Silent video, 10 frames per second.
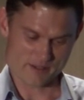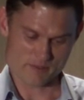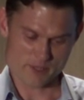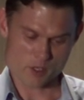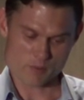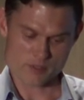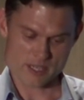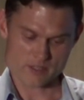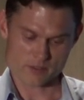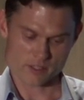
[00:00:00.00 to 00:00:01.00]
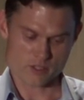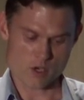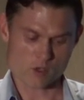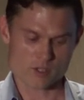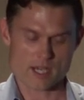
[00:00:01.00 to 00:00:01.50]
We all present on
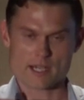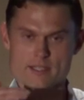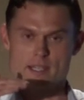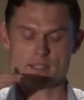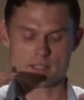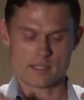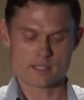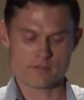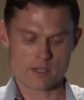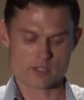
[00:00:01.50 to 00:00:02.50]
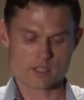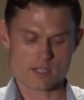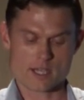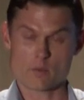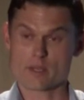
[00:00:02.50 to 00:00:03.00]
control diets against an intervention
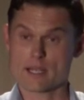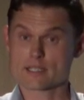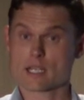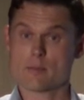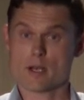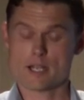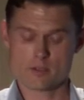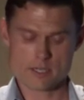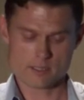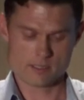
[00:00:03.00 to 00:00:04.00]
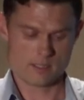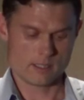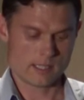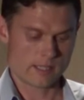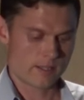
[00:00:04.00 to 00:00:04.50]
diet with less carbohydrate.
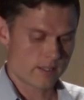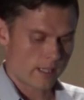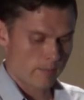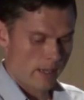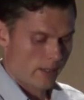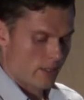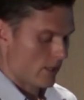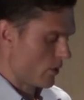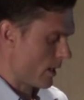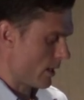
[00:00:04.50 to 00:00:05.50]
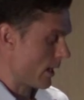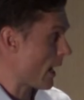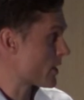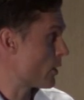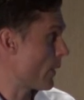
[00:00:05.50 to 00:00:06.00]
Uh, this study bucks that trend and it
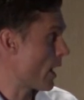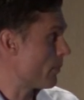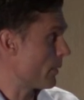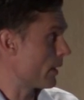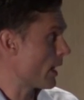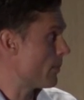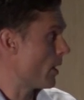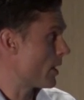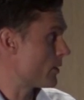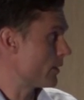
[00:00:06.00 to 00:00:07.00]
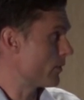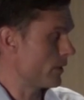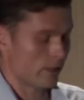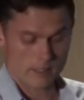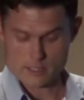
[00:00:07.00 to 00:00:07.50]
actually went up in carbohydrate for
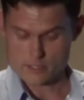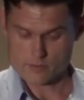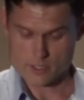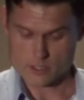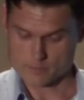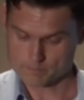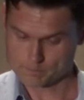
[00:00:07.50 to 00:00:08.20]
the intervention.